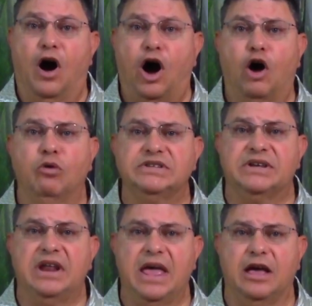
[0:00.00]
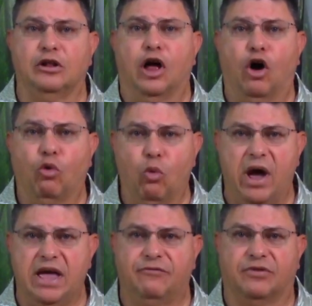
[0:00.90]
Always inhale
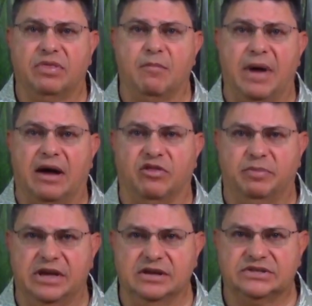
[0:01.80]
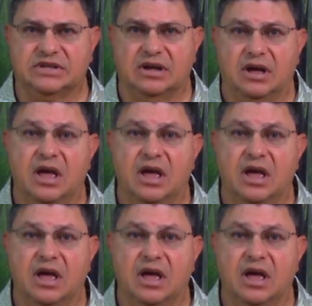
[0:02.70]
away from the mouthpiece.